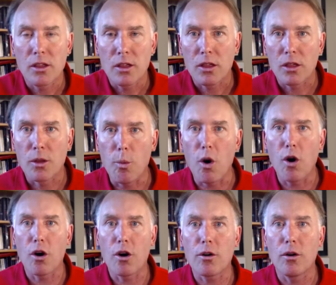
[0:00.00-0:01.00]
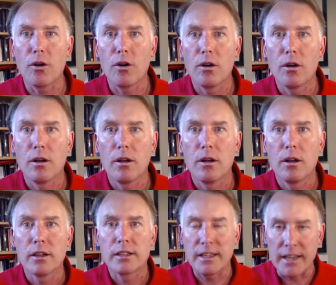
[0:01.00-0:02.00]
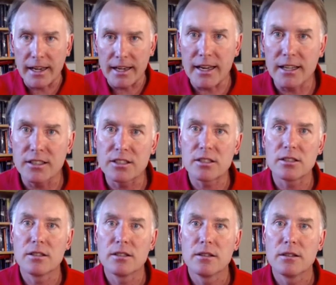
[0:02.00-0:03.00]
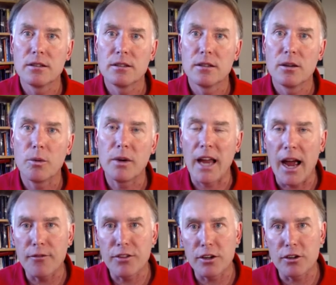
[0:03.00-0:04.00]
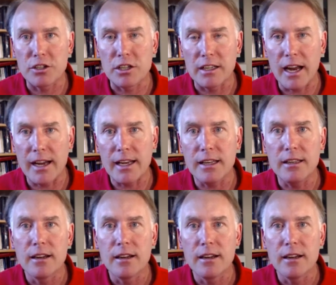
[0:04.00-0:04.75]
The more Canadians we have there united,